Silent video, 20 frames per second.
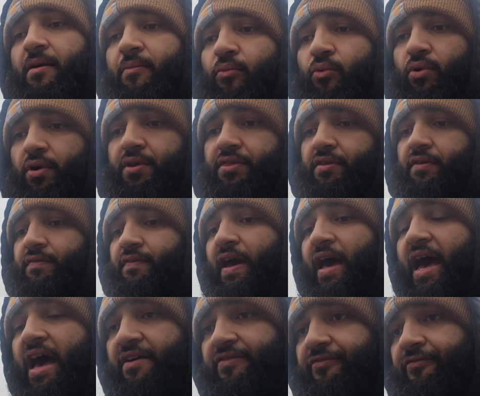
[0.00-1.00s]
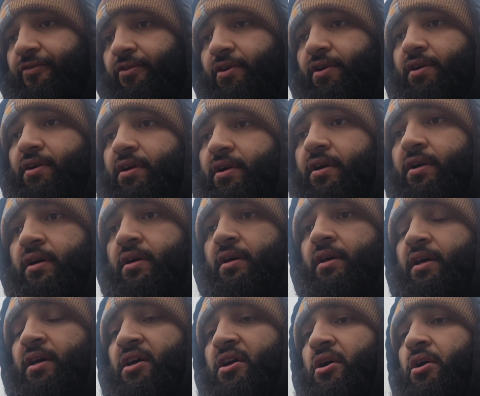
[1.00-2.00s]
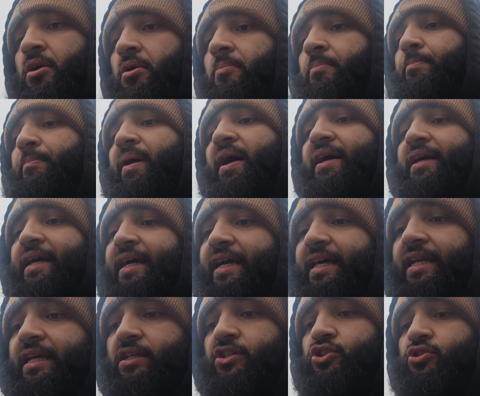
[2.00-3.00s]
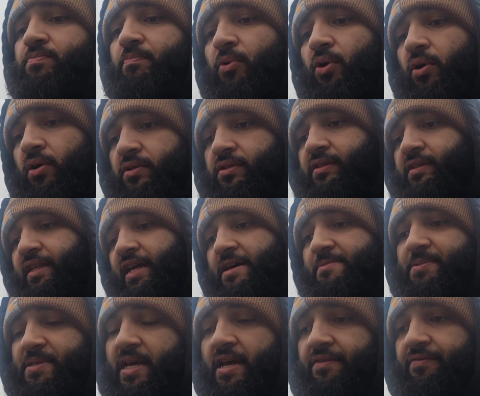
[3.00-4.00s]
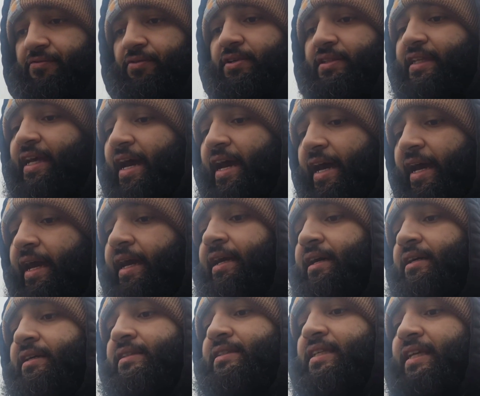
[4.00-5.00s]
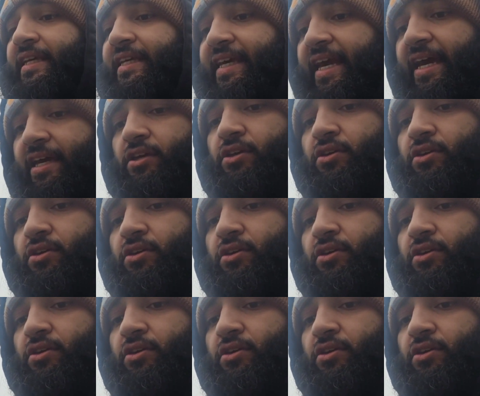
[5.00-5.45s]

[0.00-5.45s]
worth of effort by hitting small steps every day to get